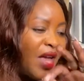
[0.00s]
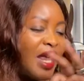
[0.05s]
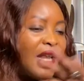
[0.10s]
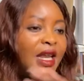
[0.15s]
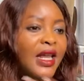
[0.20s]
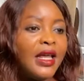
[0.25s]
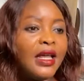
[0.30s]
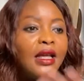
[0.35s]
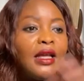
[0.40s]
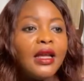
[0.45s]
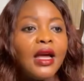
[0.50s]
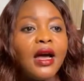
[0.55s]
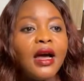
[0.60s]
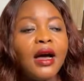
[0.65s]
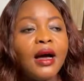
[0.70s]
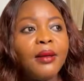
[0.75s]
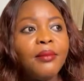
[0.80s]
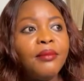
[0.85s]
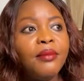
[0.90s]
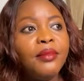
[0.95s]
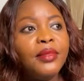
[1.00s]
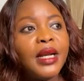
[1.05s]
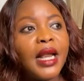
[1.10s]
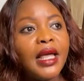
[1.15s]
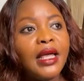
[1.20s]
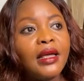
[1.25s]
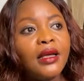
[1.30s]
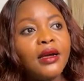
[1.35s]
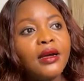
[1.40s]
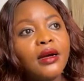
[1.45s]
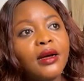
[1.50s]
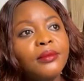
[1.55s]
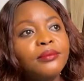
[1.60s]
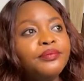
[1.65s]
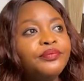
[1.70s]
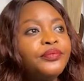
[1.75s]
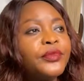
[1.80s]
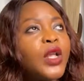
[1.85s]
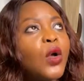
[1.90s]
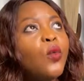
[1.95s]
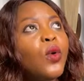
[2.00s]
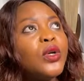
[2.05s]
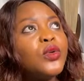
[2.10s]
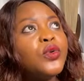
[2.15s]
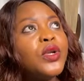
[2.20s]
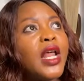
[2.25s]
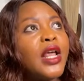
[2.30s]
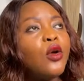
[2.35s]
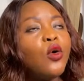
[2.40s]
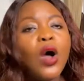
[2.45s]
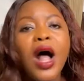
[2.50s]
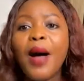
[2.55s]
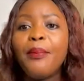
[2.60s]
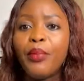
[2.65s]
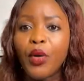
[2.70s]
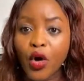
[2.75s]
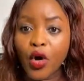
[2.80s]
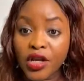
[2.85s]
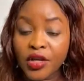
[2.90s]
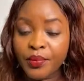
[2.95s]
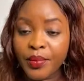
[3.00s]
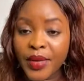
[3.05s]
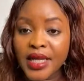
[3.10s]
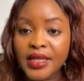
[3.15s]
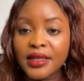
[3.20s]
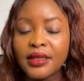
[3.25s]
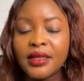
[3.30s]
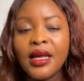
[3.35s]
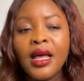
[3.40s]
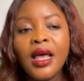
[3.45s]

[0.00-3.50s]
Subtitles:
any what would I call appointments,